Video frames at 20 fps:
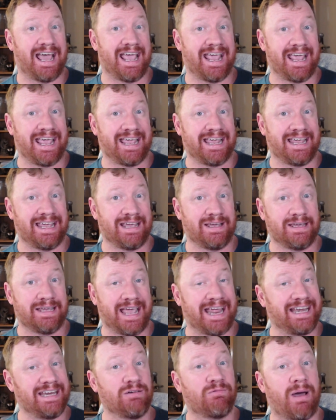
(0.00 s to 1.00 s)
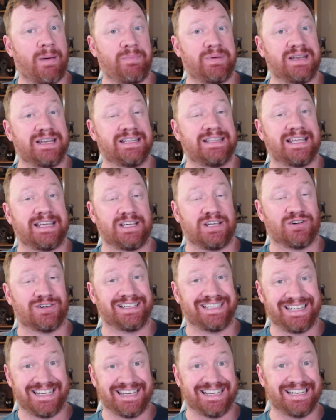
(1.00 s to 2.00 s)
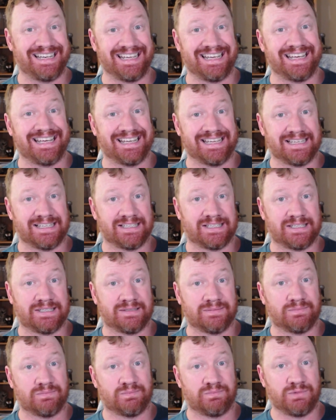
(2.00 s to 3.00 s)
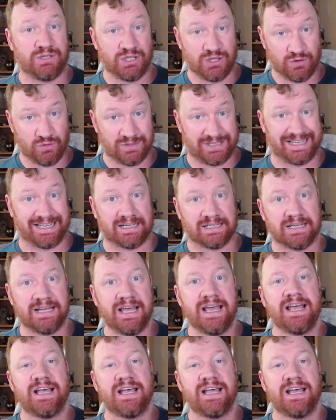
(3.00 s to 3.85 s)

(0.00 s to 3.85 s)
any weapon that your deity is using.